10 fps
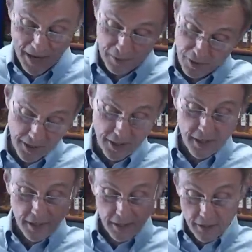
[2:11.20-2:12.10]
when,
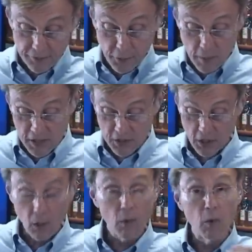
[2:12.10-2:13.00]
you know, a few months
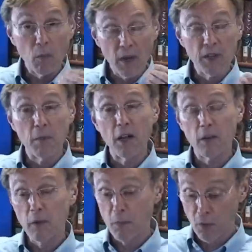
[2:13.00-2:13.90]
ago when we read the Mueller
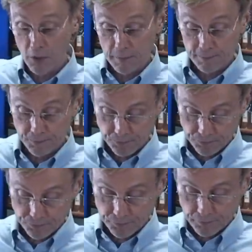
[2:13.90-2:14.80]
report,
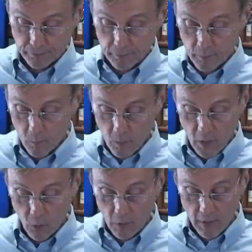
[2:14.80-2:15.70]

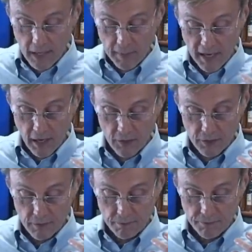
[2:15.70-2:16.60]
we read about
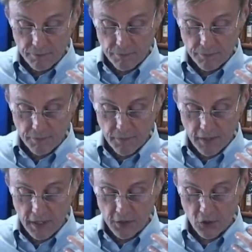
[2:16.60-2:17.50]

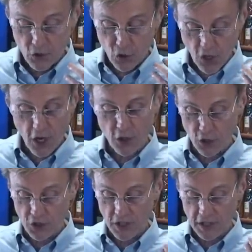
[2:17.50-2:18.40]
these
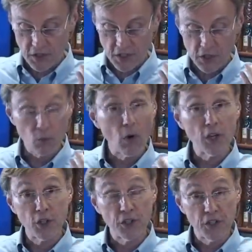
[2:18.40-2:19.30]
charges against these
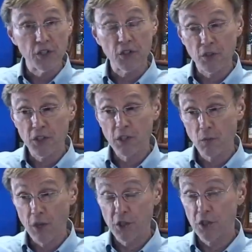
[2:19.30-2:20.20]
Russians, these 13
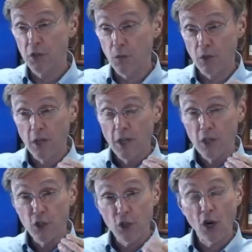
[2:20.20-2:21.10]
Russians who were
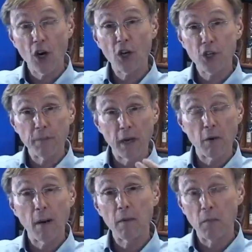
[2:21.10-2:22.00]
charged by
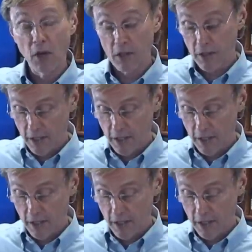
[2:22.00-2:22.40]
Robert Mueller,